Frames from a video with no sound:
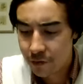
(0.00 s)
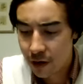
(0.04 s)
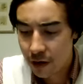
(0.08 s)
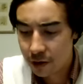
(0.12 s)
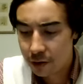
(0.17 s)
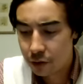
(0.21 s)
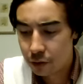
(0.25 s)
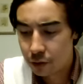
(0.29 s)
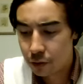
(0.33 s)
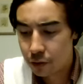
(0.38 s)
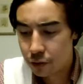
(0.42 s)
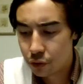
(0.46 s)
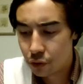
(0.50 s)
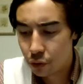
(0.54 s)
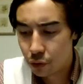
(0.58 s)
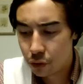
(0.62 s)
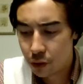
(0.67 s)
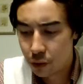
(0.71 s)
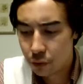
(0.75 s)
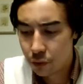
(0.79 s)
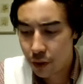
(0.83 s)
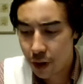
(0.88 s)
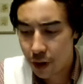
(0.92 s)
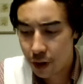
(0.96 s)
they've had to
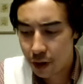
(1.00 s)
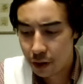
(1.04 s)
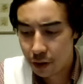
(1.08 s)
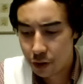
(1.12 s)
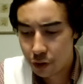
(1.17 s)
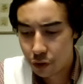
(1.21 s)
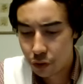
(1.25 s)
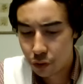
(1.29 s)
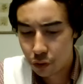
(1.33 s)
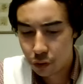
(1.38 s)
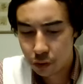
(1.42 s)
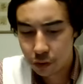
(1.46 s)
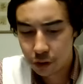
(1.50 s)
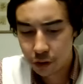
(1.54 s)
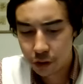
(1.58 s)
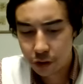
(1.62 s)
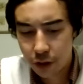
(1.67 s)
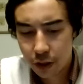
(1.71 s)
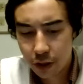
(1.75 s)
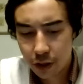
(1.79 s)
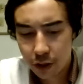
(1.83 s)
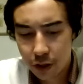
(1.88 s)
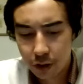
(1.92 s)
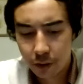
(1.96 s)
resort to rent control to
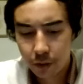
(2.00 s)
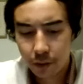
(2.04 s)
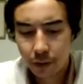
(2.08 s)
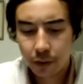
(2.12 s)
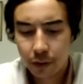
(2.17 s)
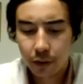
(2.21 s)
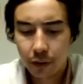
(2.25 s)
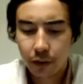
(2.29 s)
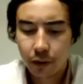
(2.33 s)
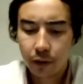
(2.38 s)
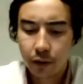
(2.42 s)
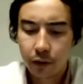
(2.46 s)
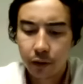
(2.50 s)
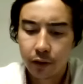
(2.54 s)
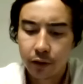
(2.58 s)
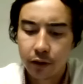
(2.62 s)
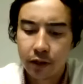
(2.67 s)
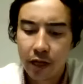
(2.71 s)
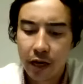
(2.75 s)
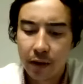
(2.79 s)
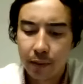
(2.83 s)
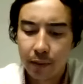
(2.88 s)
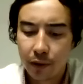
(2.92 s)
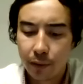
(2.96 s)
try to
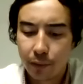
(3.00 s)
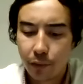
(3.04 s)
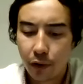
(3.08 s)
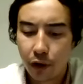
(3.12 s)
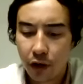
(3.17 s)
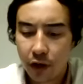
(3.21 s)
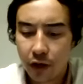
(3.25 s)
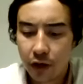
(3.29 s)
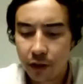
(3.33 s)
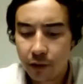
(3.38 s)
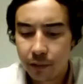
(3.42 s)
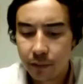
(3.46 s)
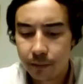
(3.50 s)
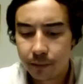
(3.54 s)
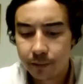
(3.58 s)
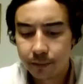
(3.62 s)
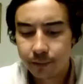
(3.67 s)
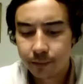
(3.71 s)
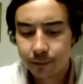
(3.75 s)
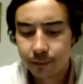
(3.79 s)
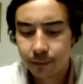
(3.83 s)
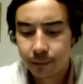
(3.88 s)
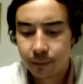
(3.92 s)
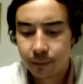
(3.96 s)
tame the market.